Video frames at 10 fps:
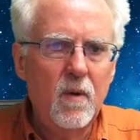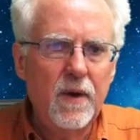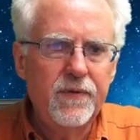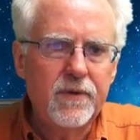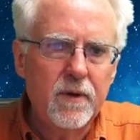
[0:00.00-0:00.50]
on
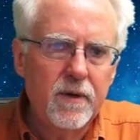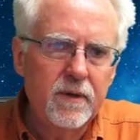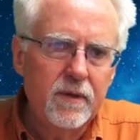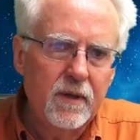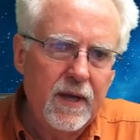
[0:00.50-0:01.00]

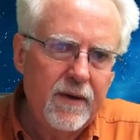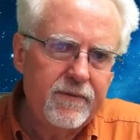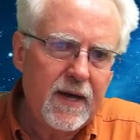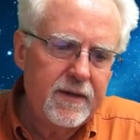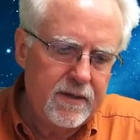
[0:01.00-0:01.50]
turn left,
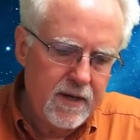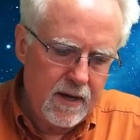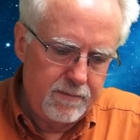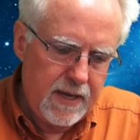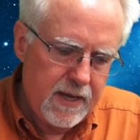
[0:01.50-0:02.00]
I did not
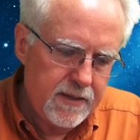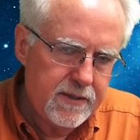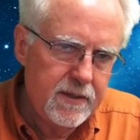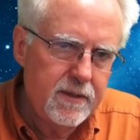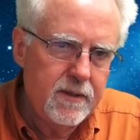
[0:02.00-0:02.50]
pass it.